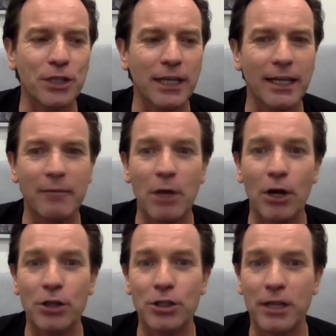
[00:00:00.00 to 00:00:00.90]
In
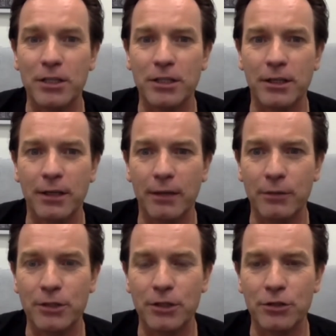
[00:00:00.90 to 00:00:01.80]
2008,
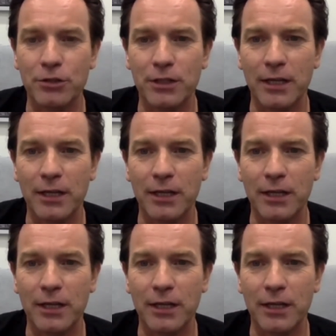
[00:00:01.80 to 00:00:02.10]
McGregor told